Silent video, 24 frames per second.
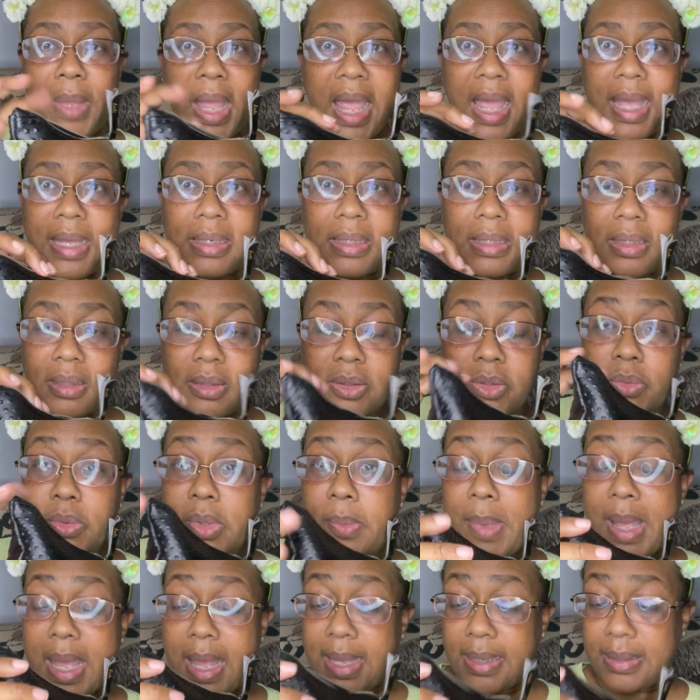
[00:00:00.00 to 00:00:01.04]
added it to a
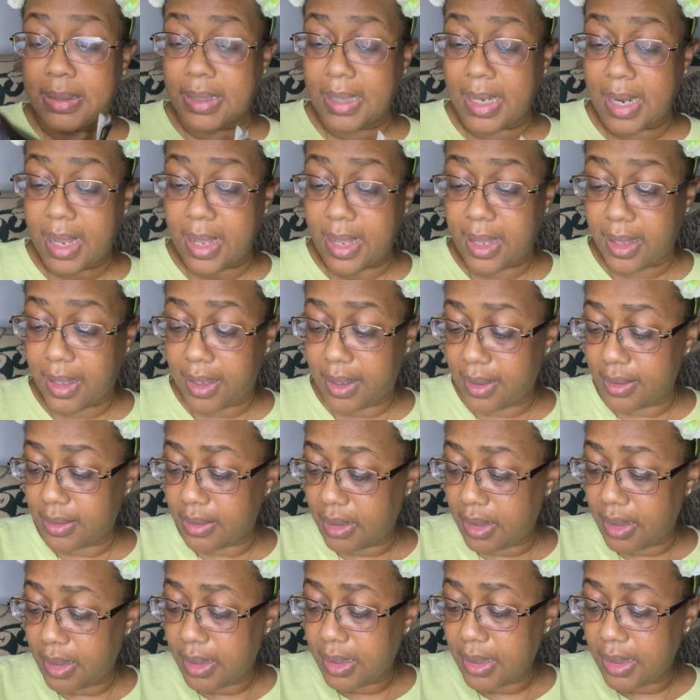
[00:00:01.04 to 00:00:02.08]
bag that I had.
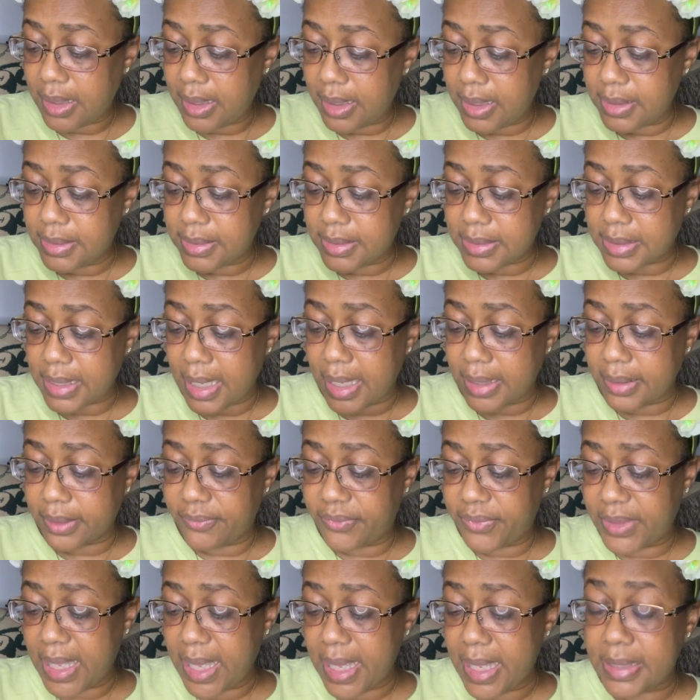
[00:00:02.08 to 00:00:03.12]
Inside of
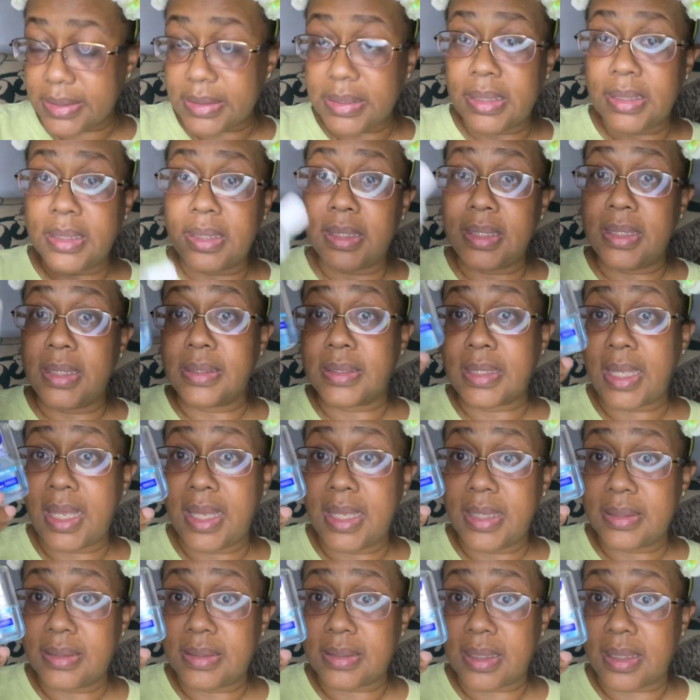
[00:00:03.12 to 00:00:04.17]
that is
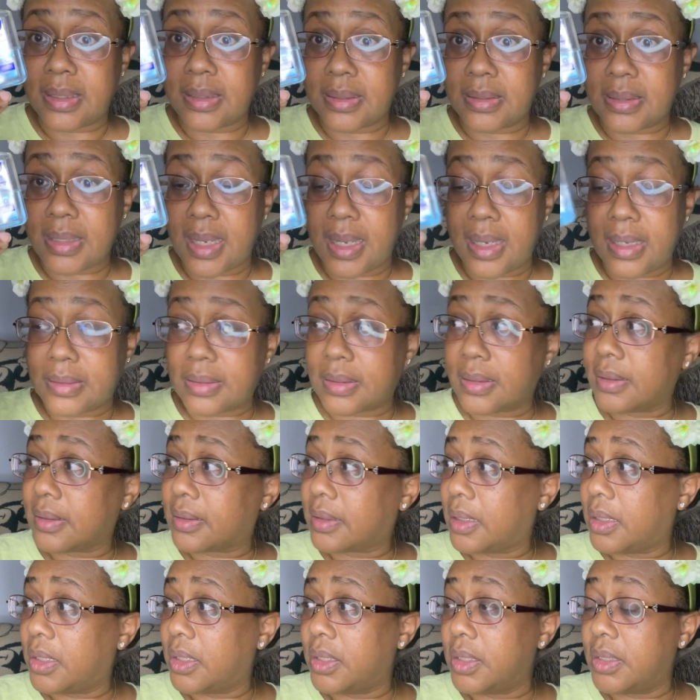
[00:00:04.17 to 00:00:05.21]
hand sanitizer
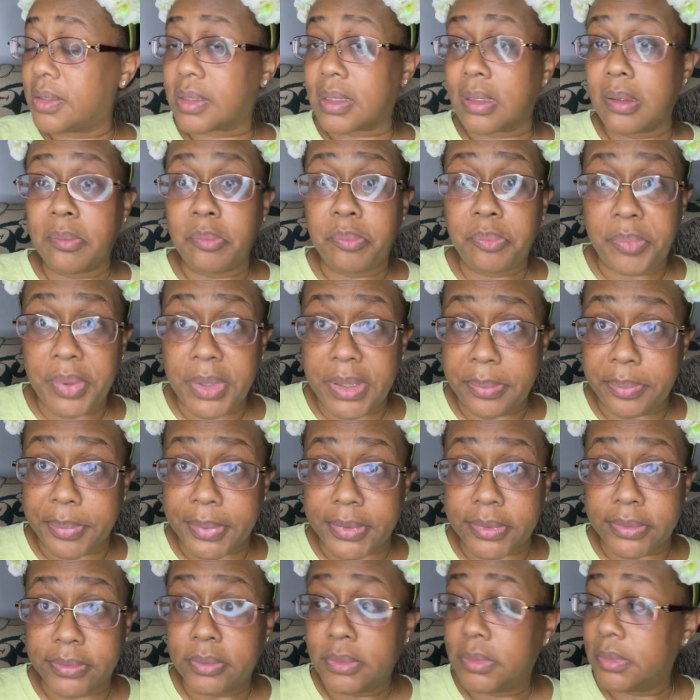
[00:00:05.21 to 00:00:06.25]
because
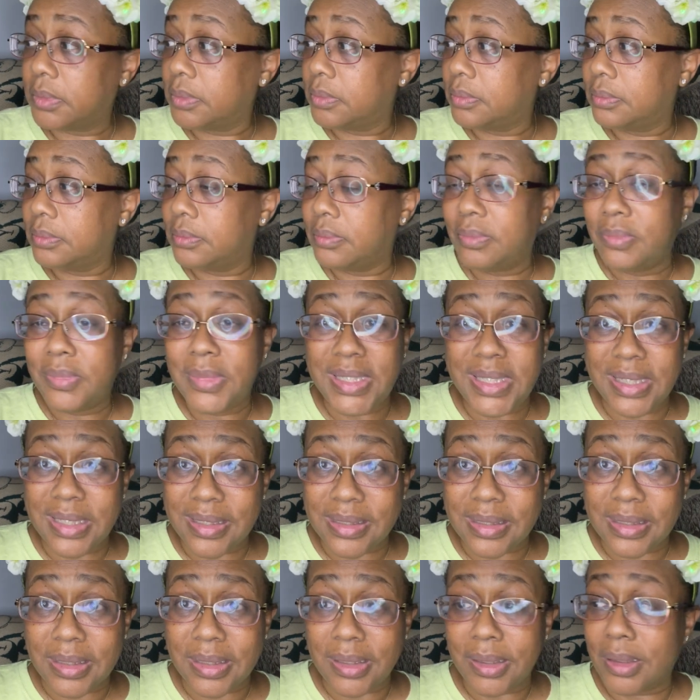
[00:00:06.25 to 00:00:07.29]
people,
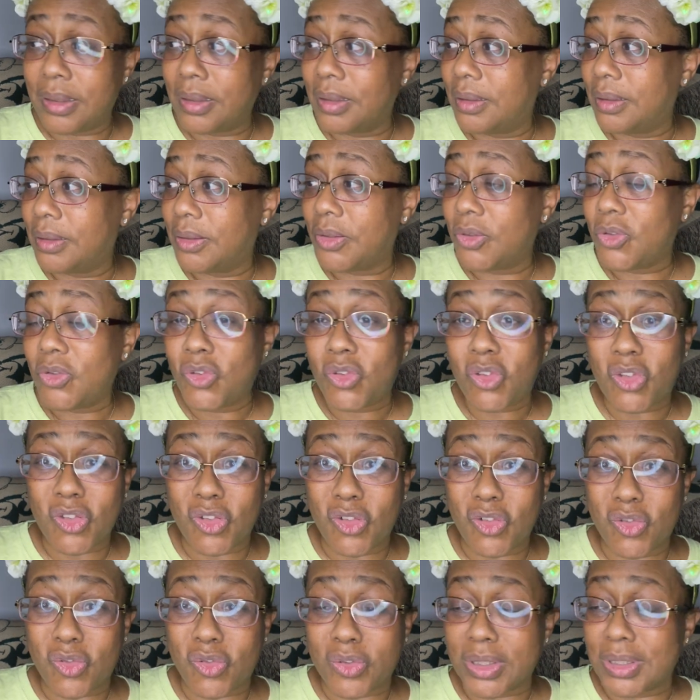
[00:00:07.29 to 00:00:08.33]
Disney,
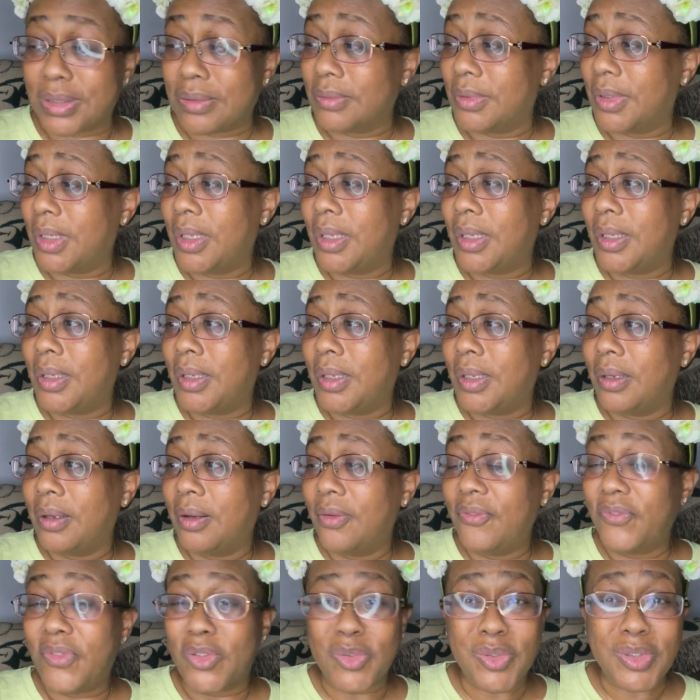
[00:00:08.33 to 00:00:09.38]
children,
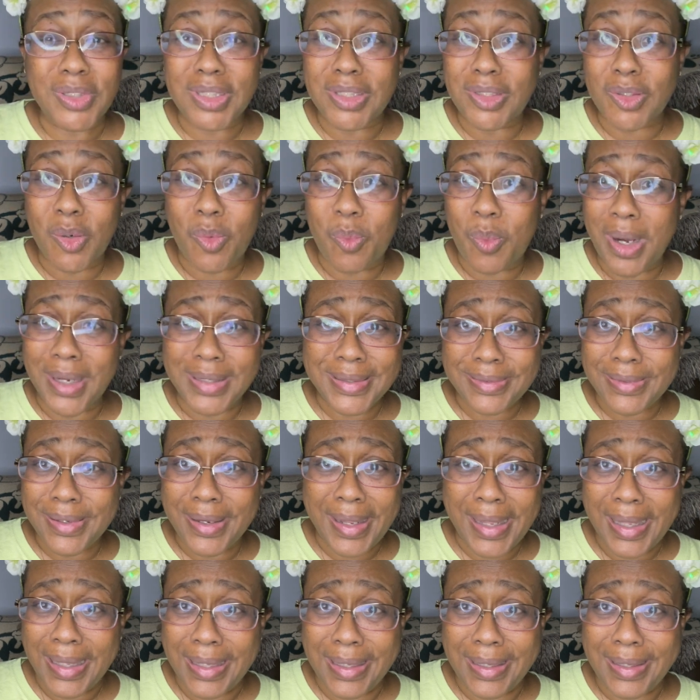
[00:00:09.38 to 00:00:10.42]
folks that don't wash their
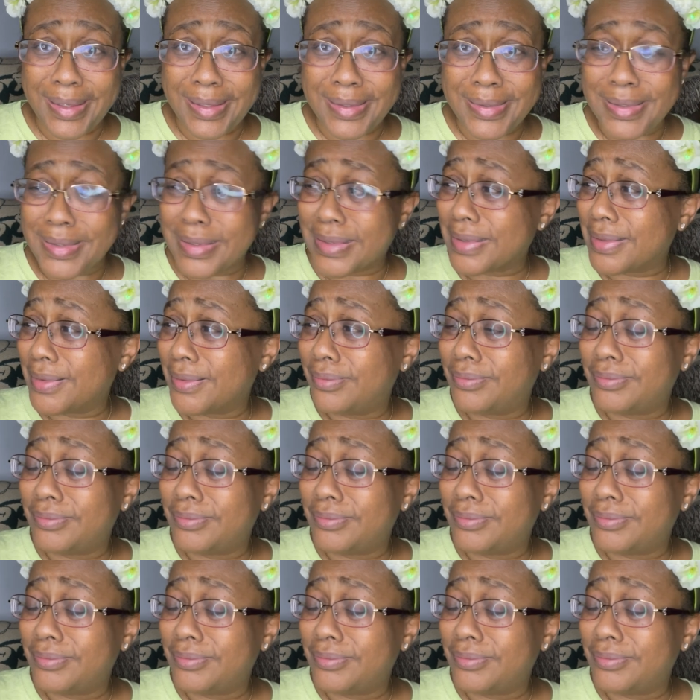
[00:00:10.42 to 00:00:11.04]
hands.